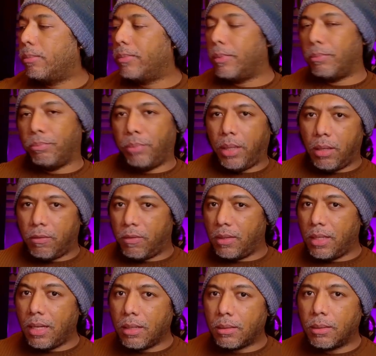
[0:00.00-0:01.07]
big of a
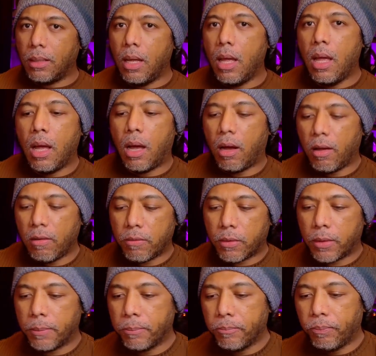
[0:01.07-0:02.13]
deal.
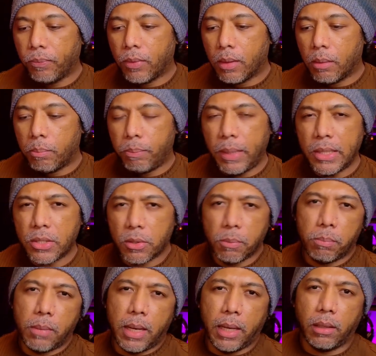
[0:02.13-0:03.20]
However, peace of
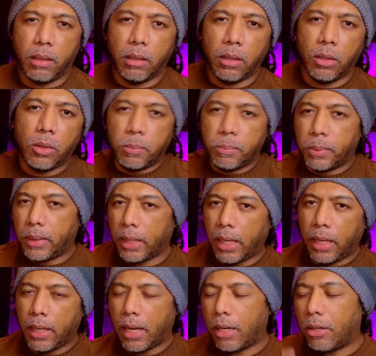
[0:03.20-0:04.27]
mind,
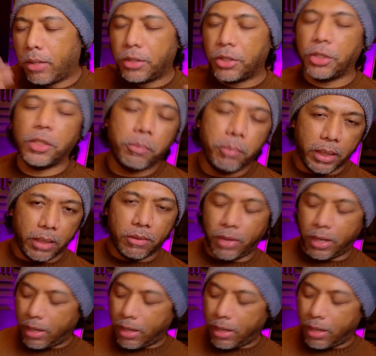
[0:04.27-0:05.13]
playing, I don't know, it's just me, right?